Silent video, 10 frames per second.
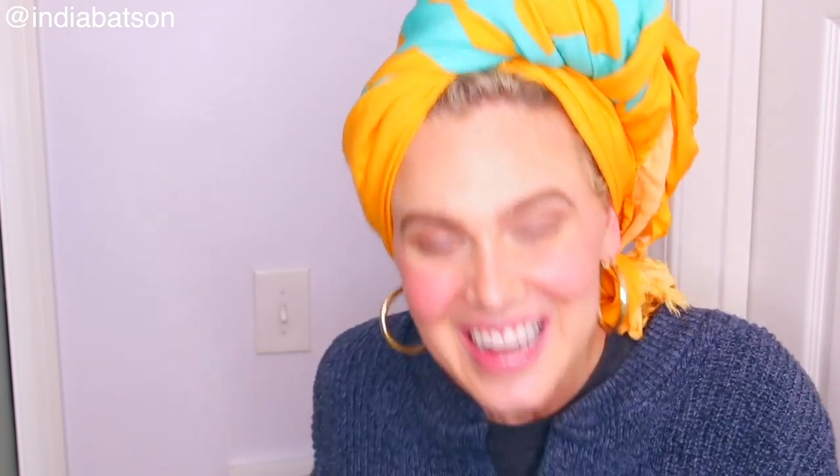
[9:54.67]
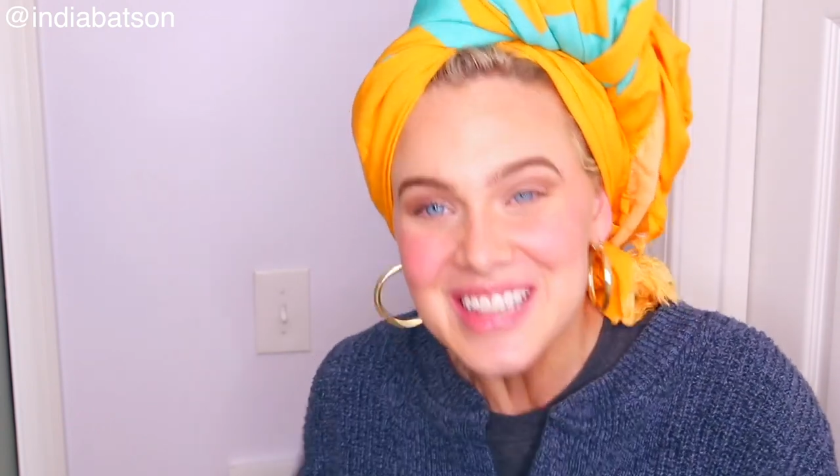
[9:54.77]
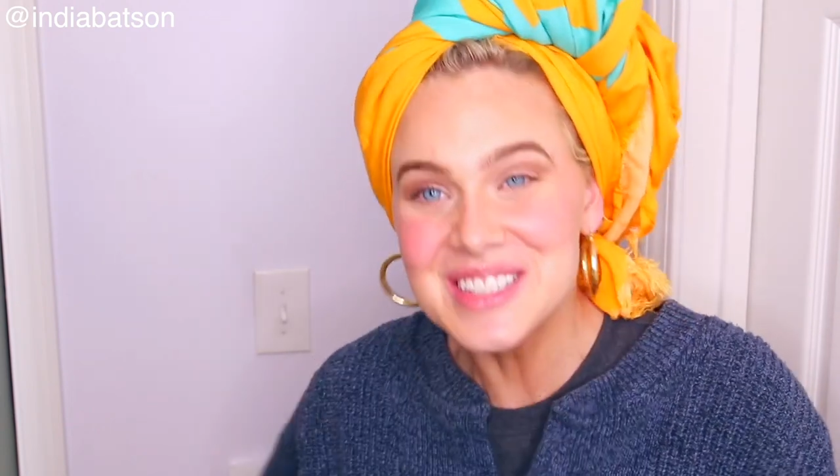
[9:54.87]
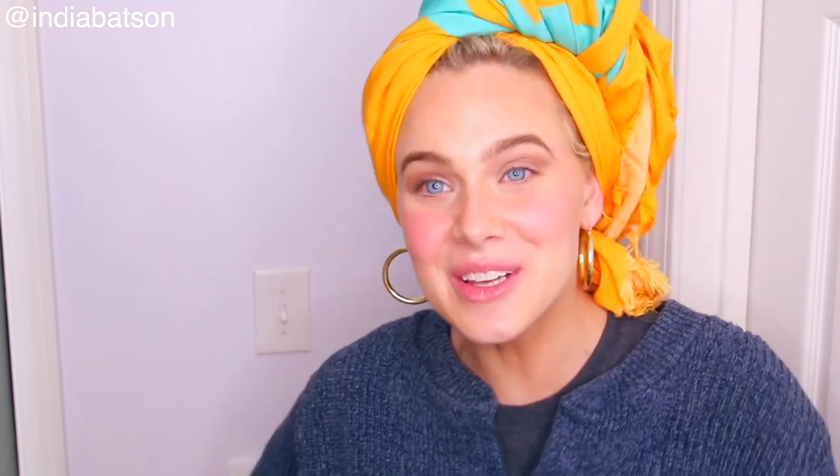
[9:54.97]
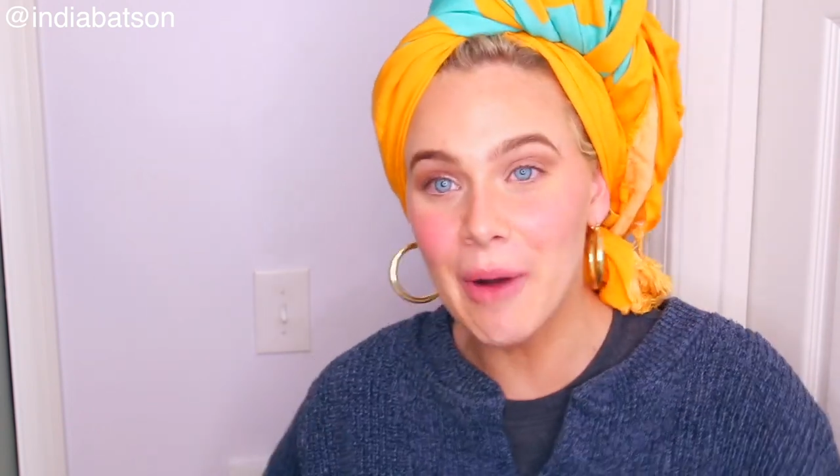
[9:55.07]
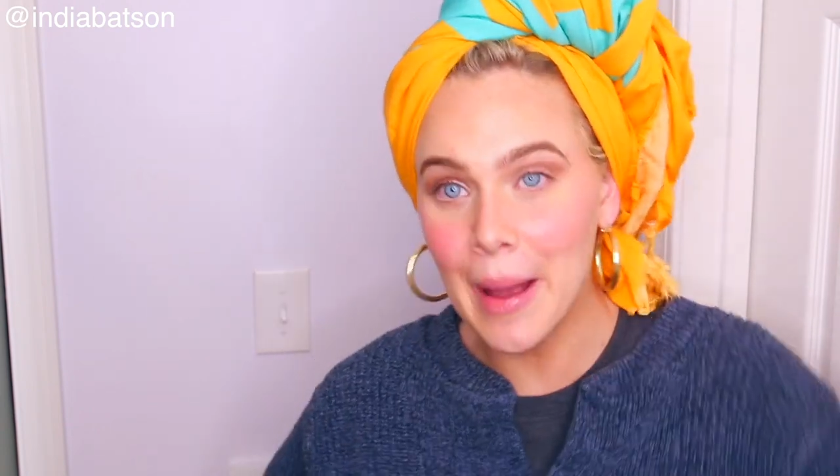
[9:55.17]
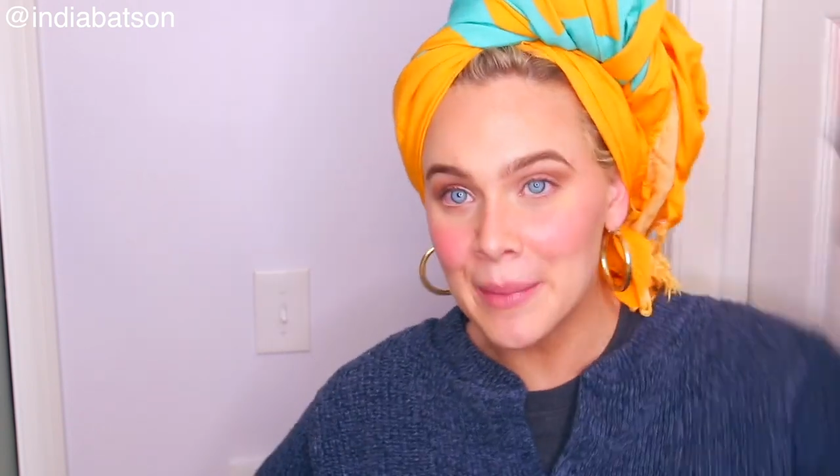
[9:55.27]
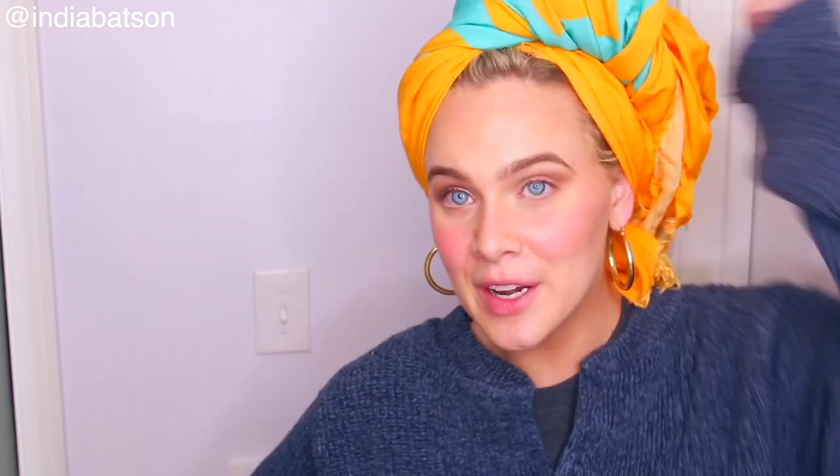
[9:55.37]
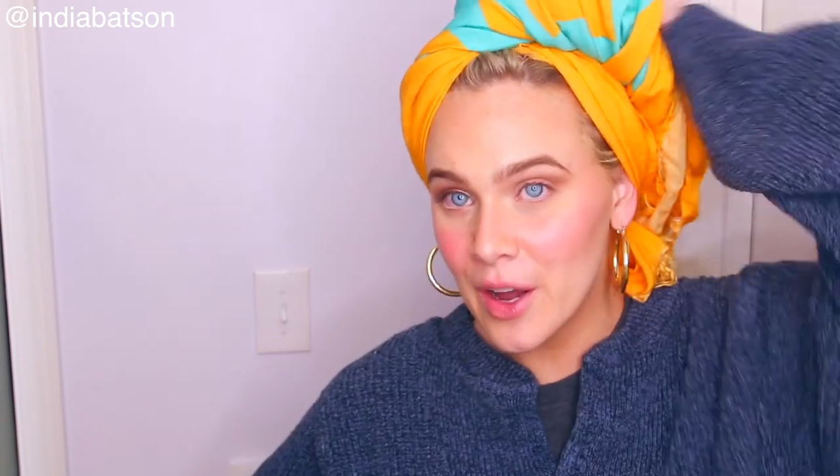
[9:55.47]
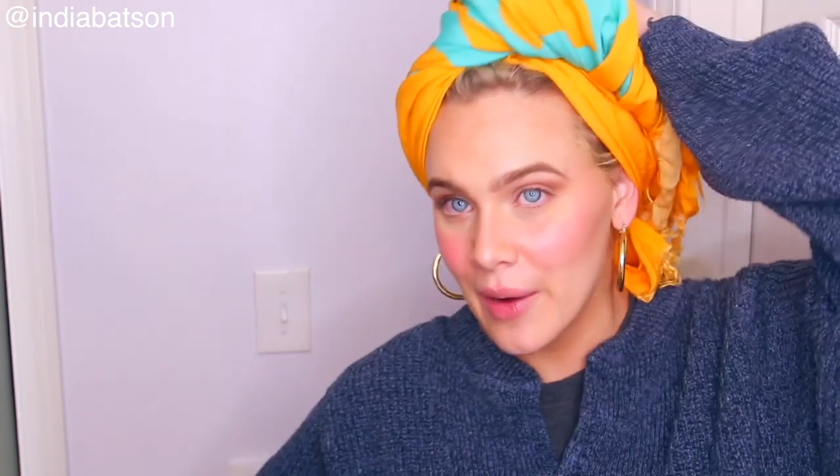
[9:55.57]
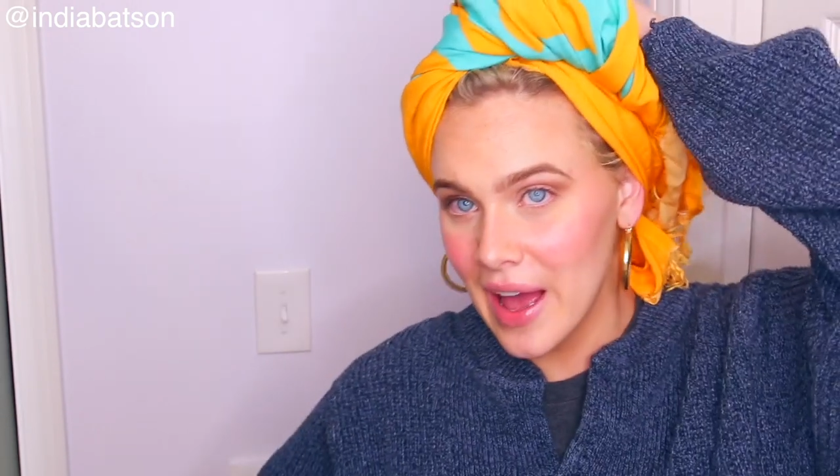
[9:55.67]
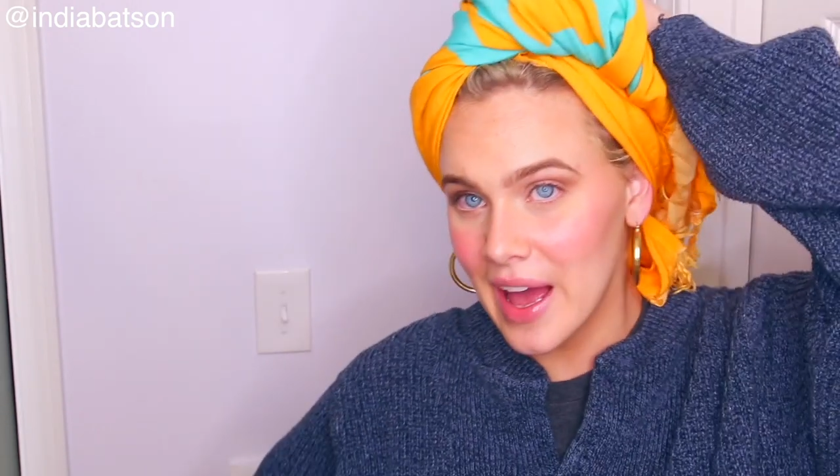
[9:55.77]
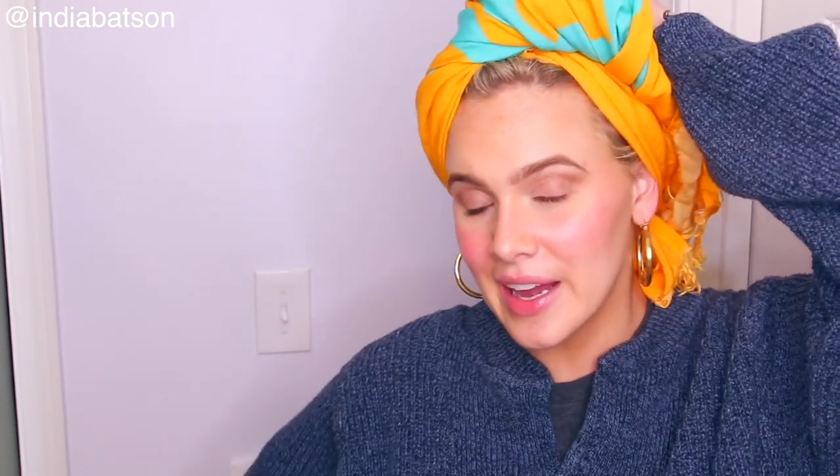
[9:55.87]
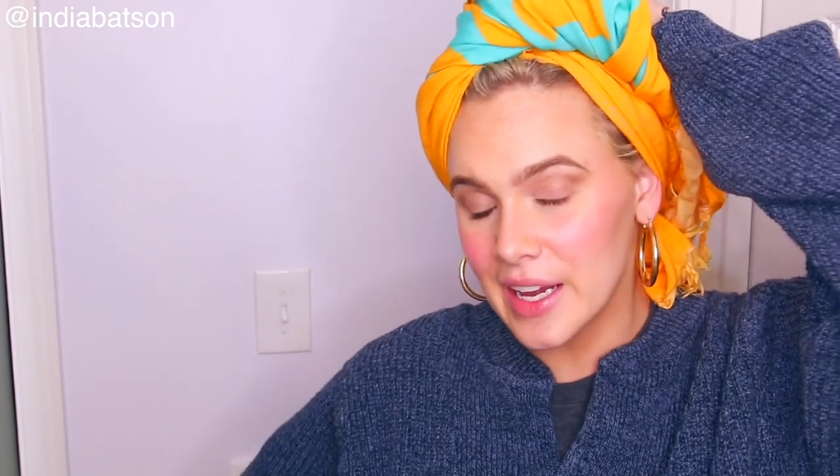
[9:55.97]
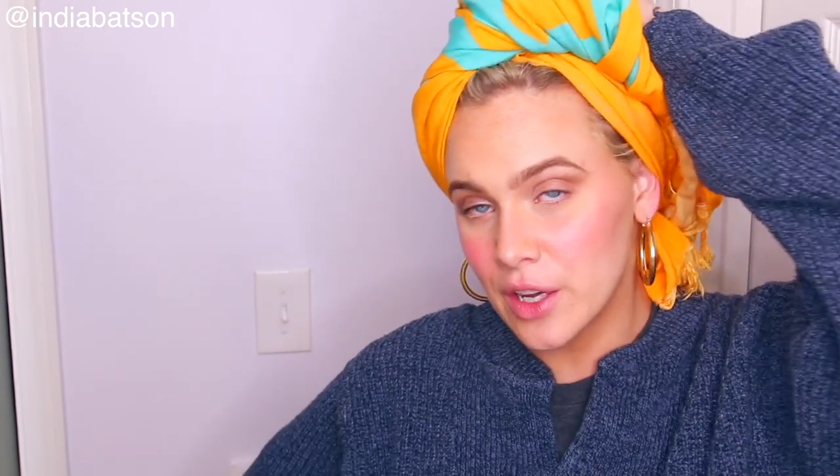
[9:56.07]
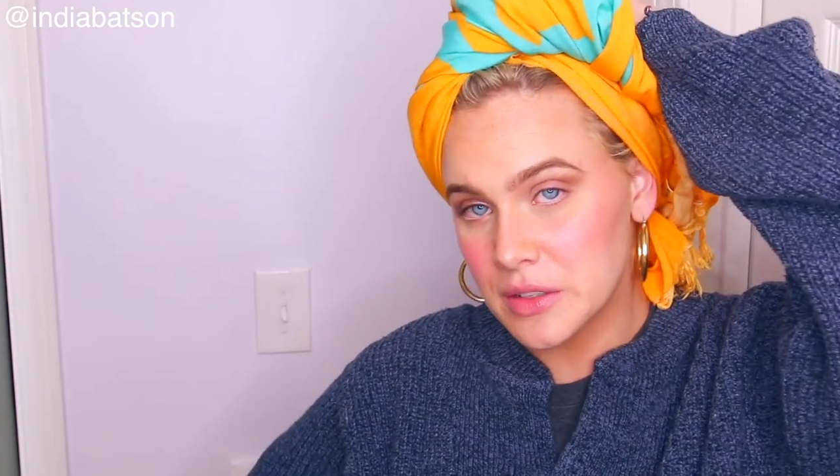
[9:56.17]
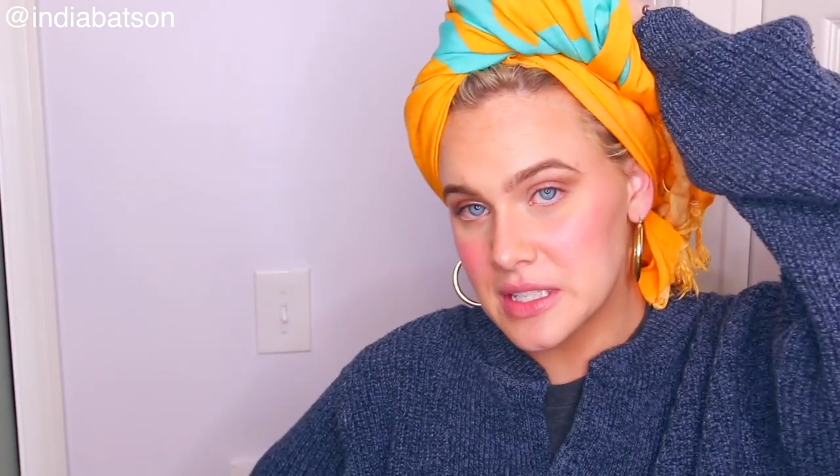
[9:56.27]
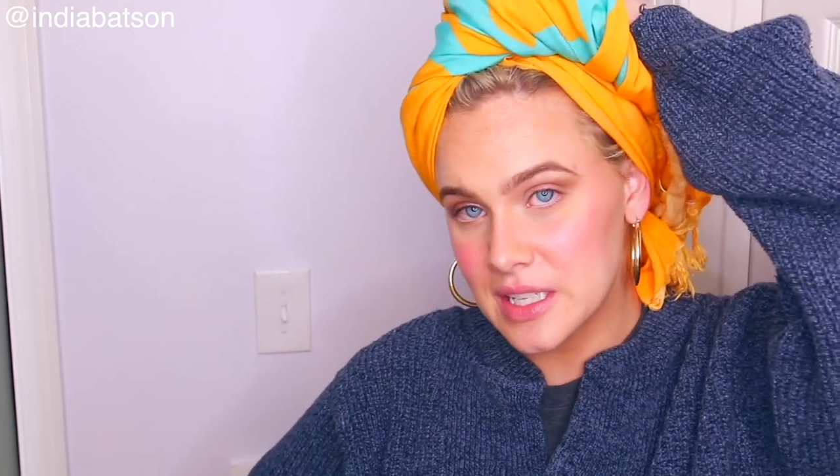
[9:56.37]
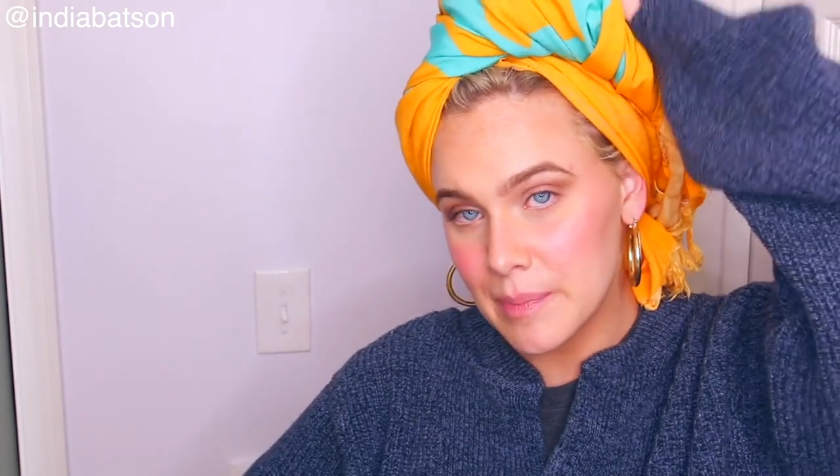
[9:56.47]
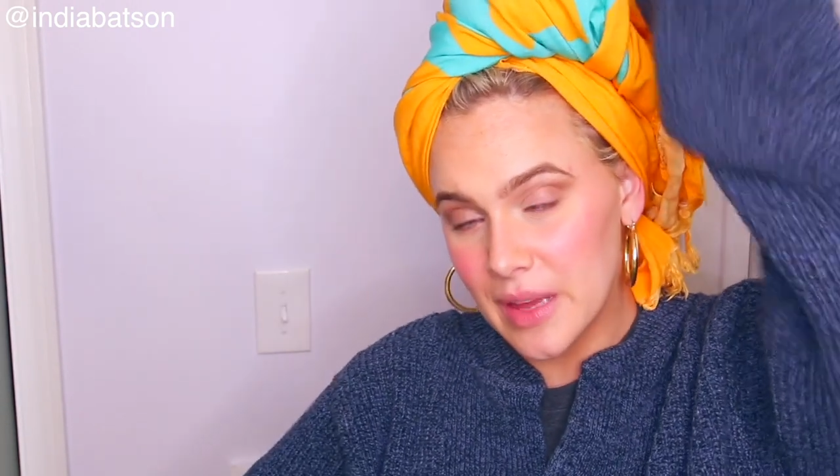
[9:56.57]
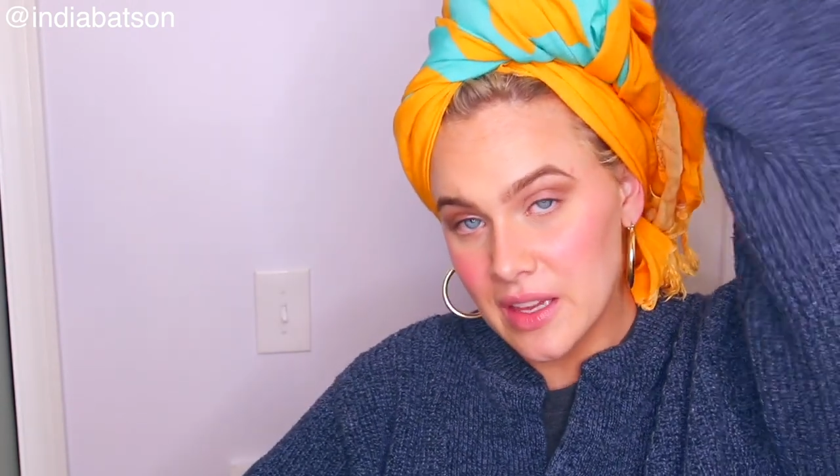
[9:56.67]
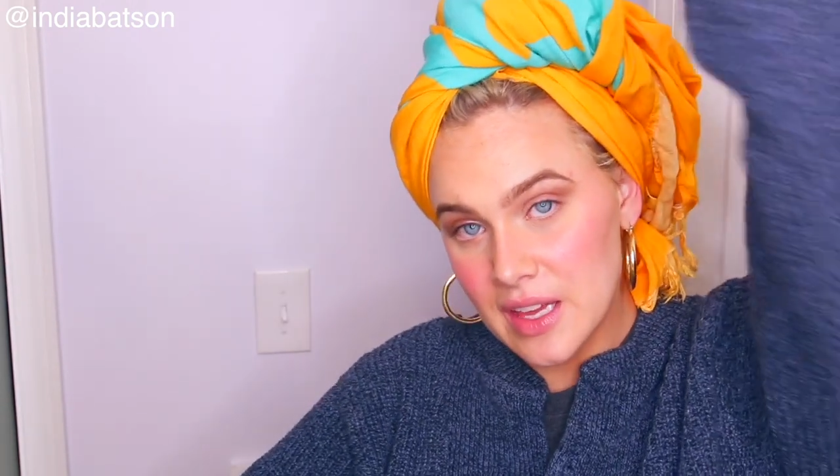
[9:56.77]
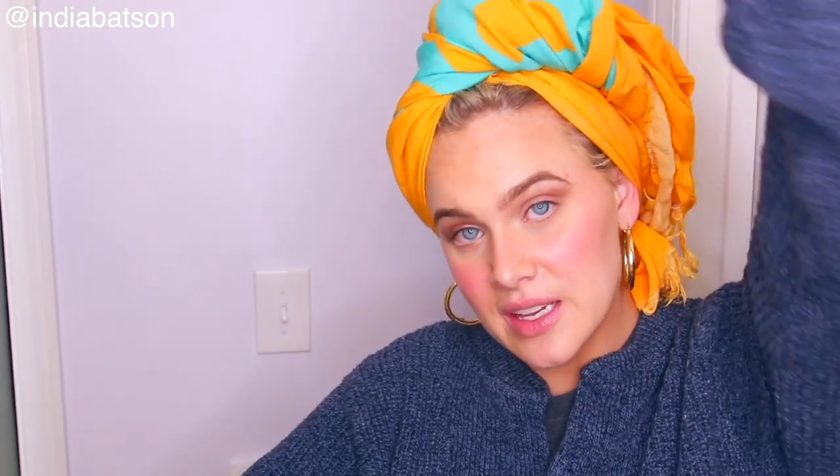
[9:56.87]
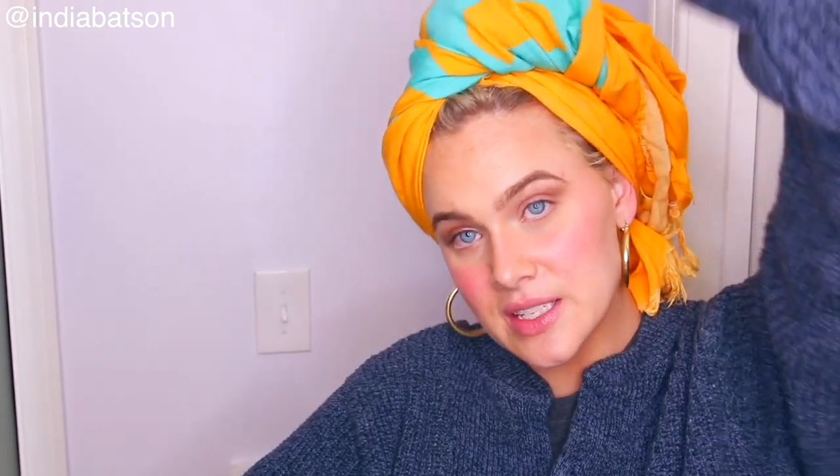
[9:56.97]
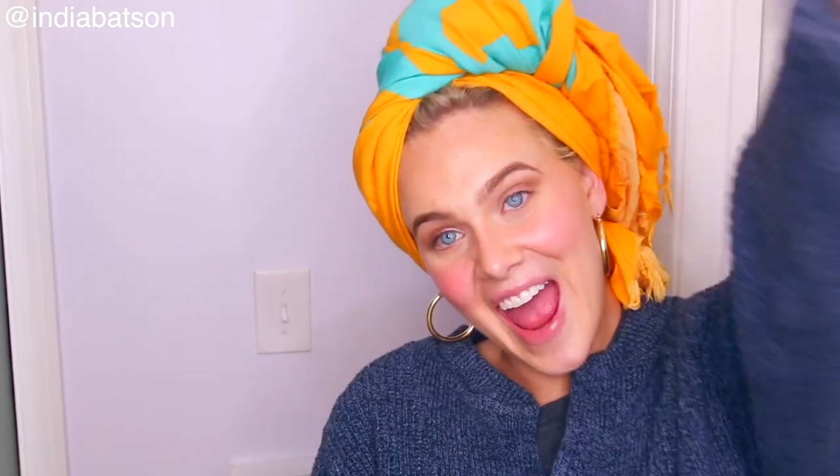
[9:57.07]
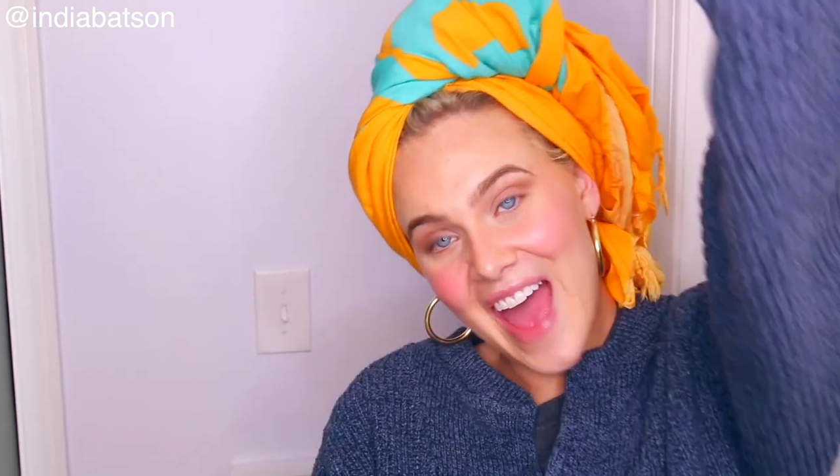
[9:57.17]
So I'm gonna go ahead and go to sleep like this,